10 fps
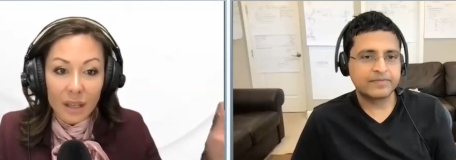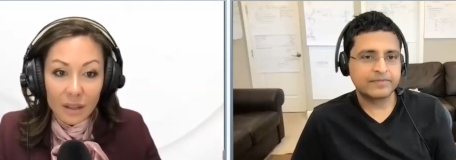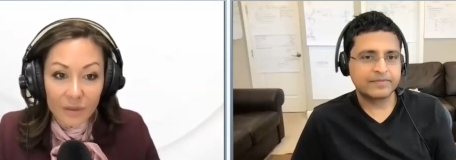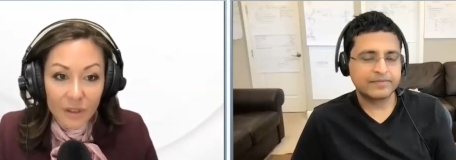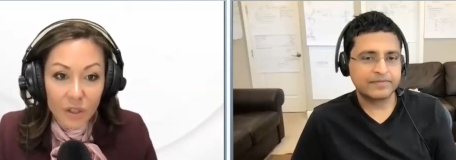
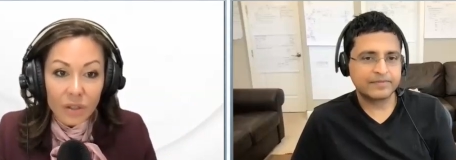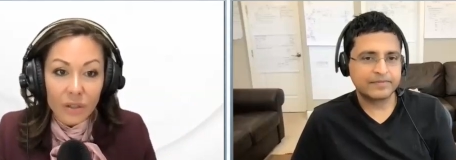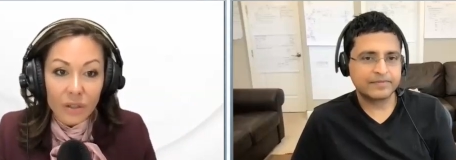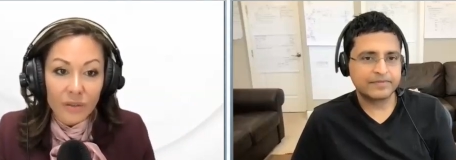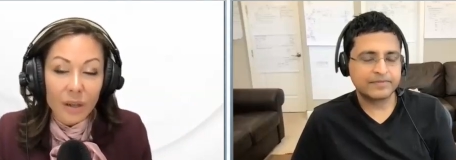Speaker 1: and the vision
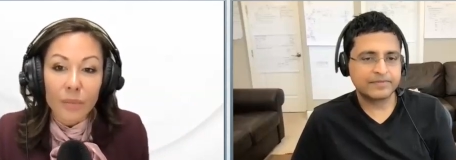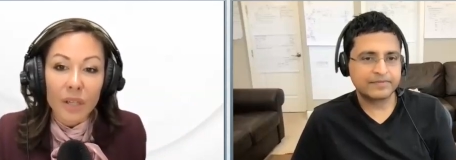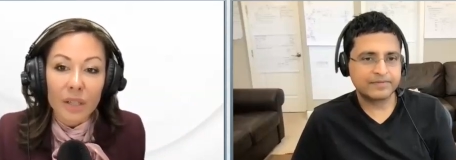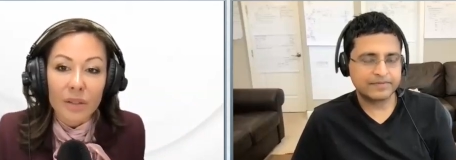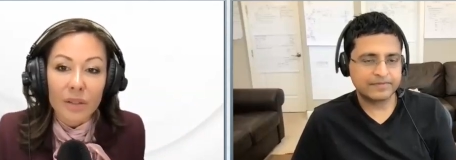of the
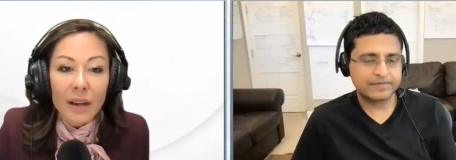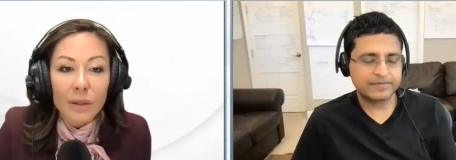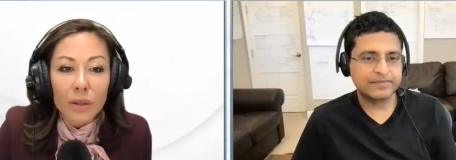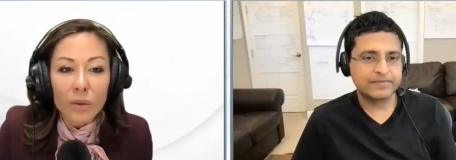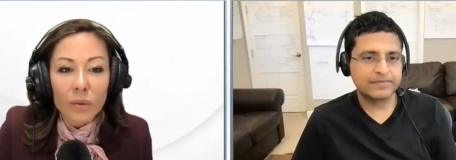company. So how
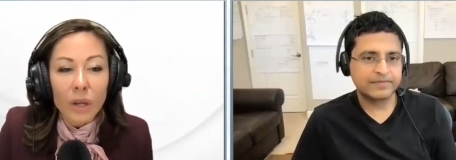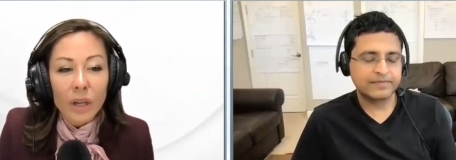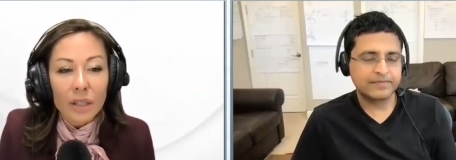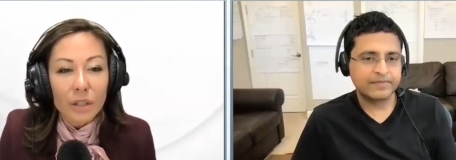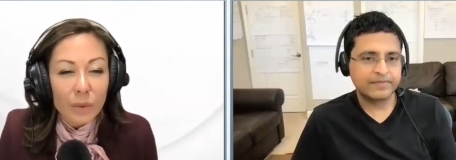do you
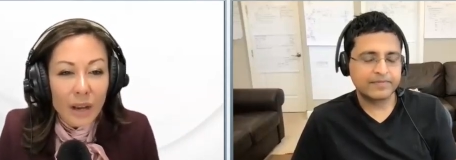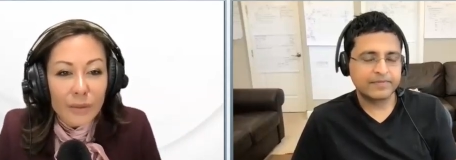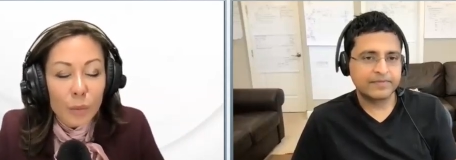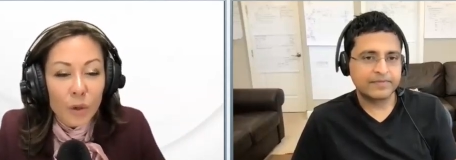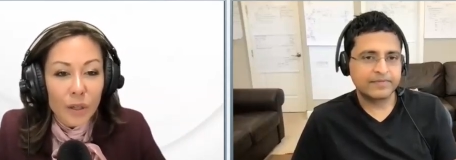do you
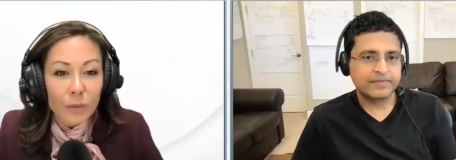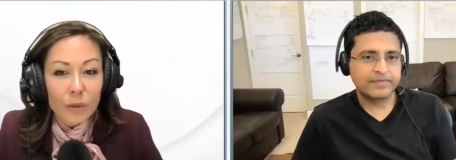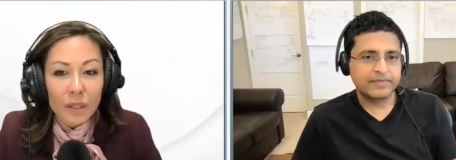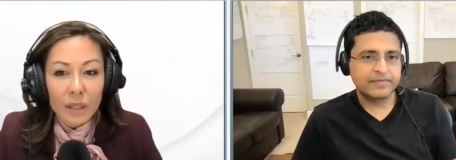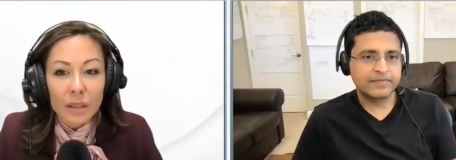have a morning
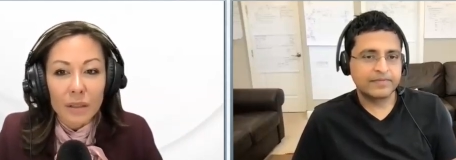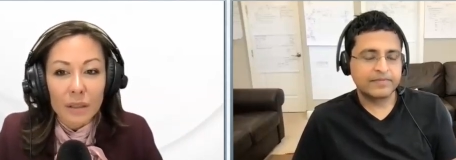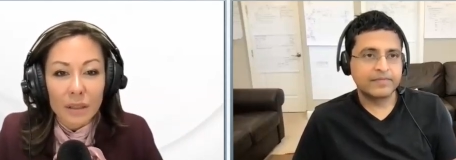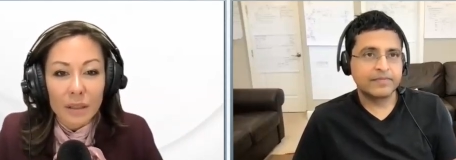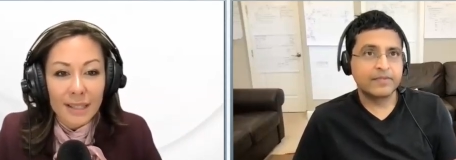routine
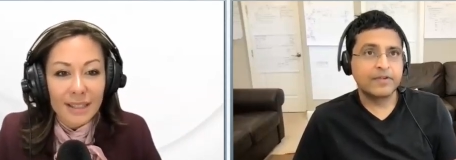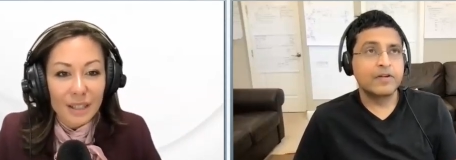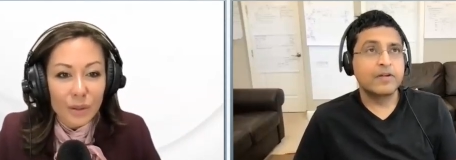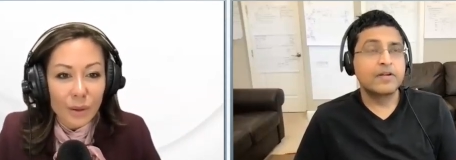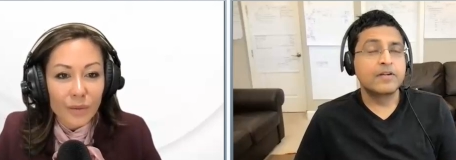that
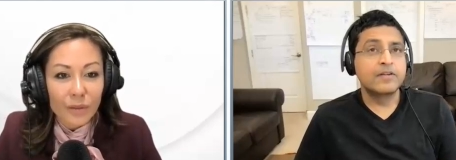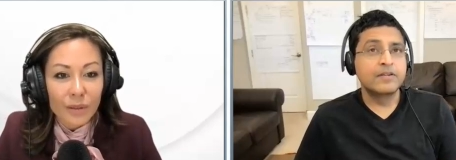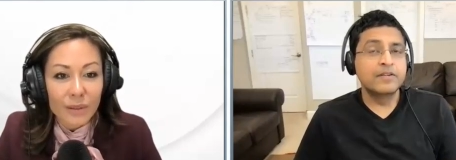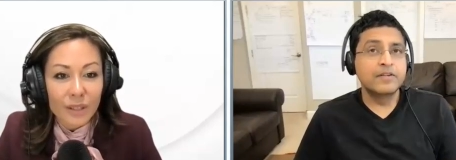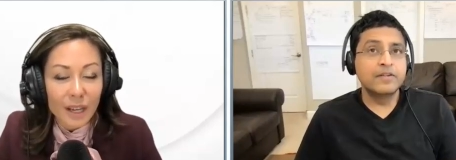sets you up for
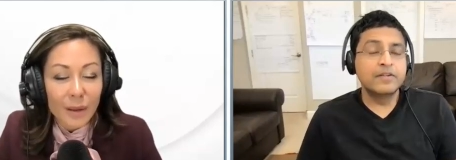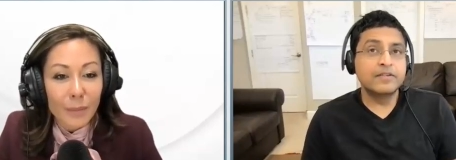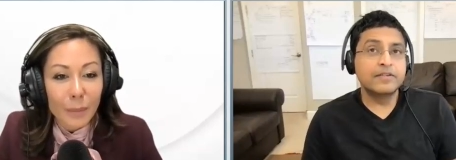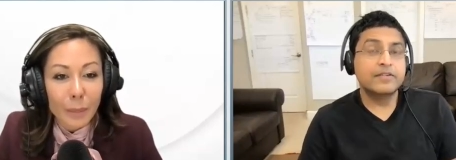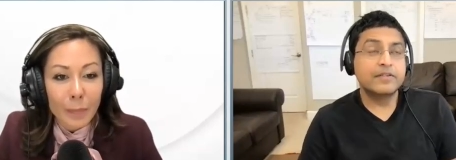the day?
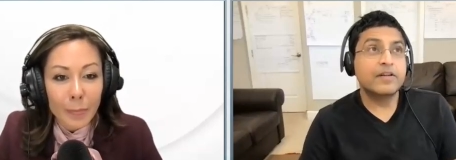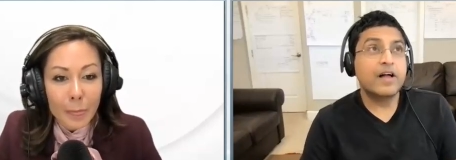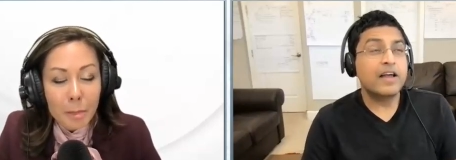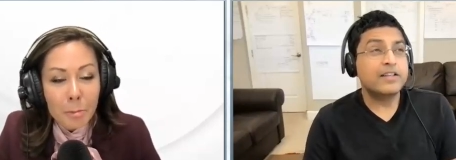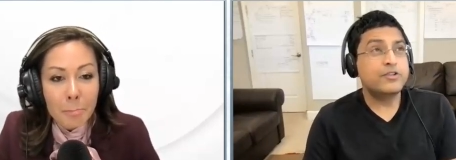
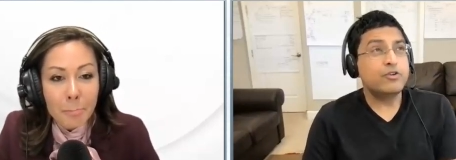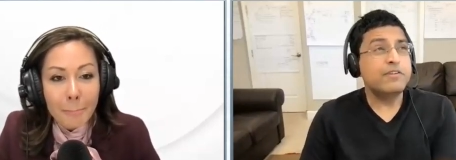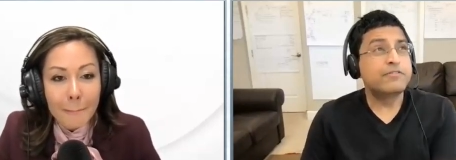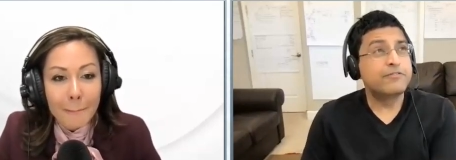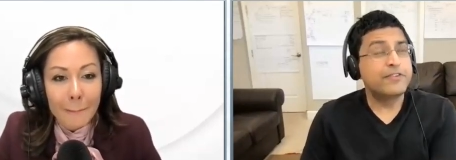
Speaker 2: I don't
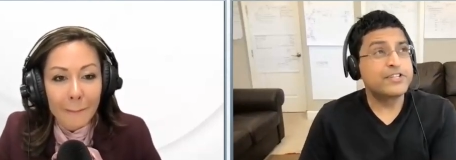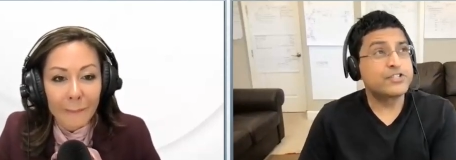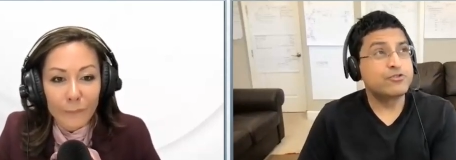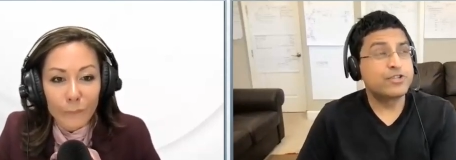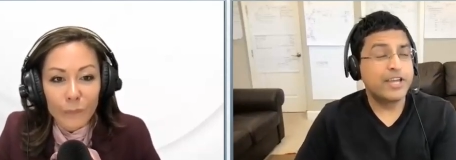have a
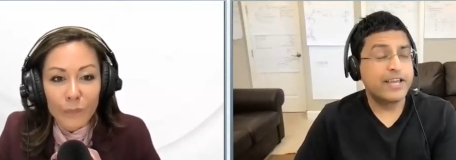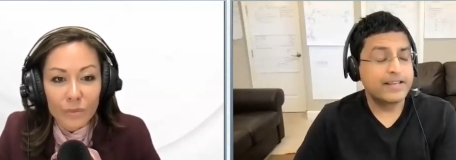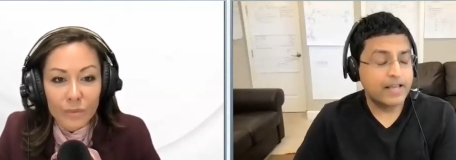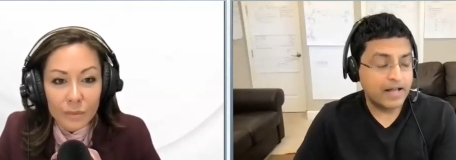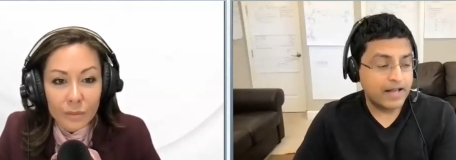fixed
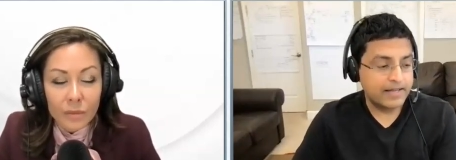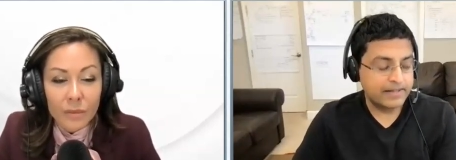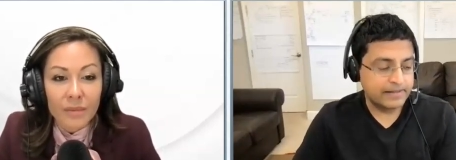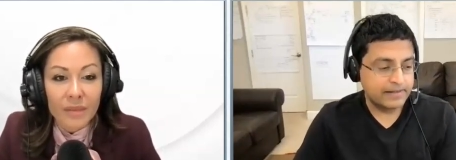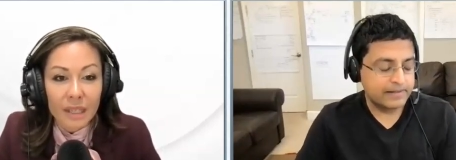routine.
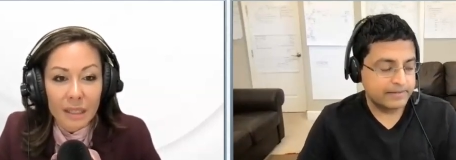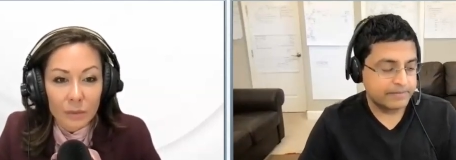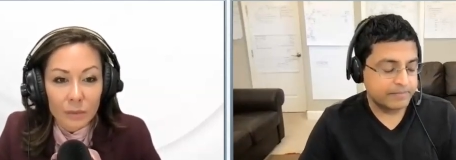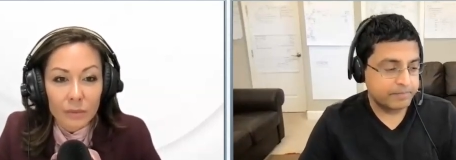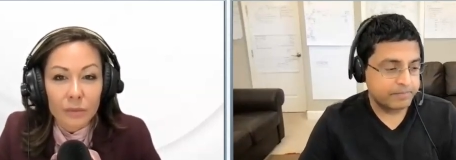I
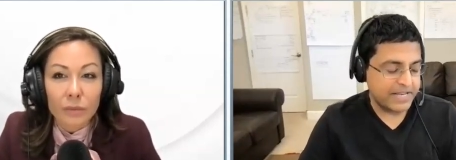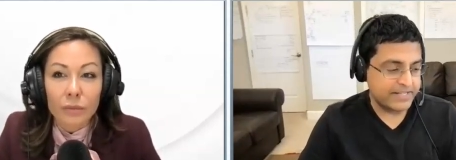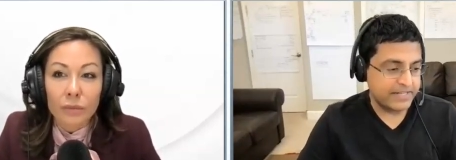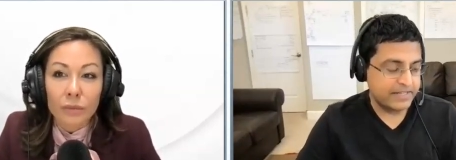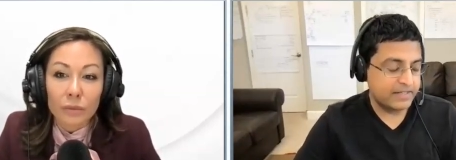
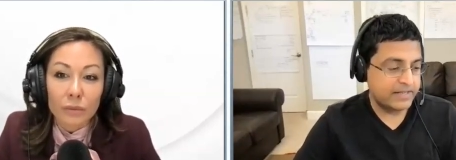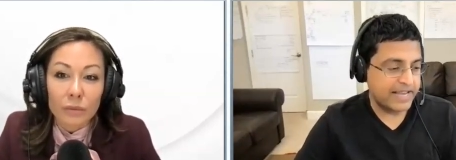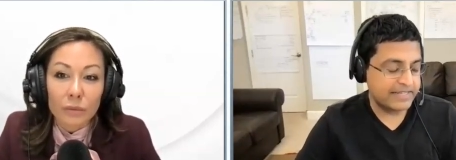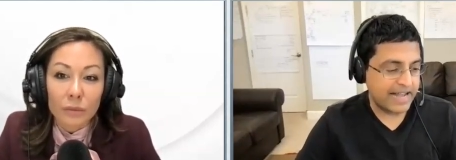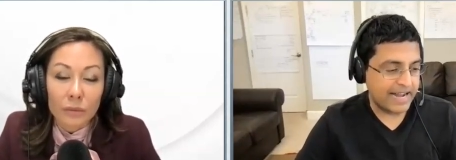basically
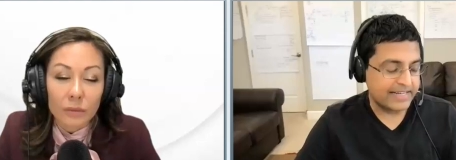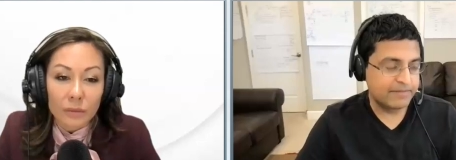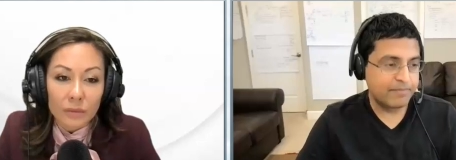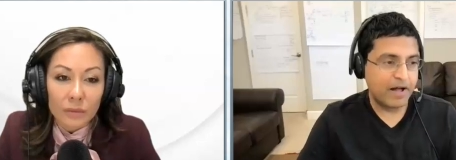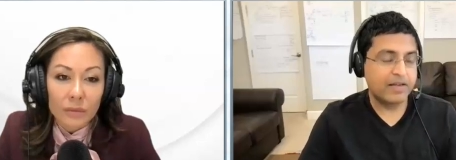get
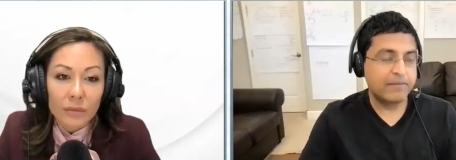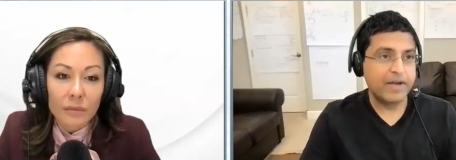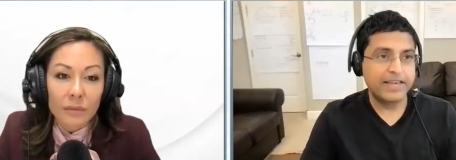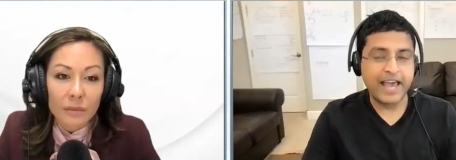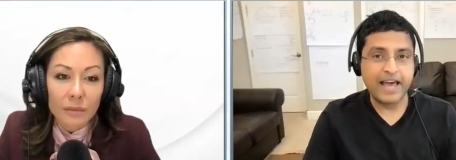guided by
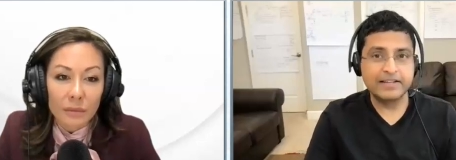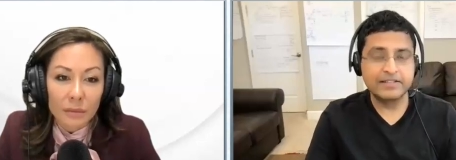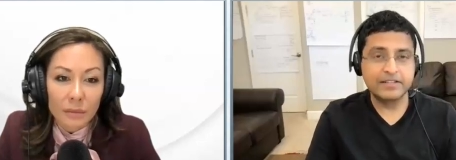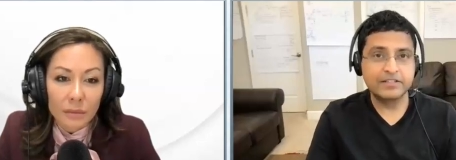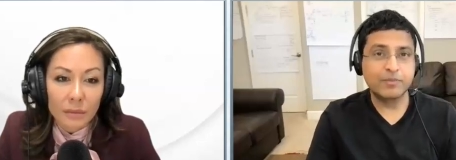my
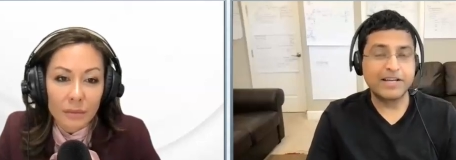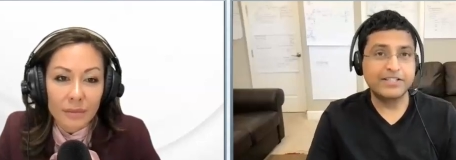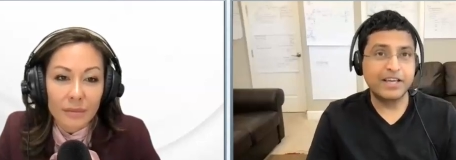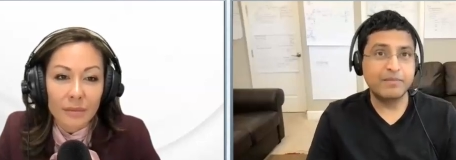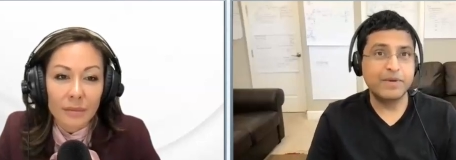calendars. My day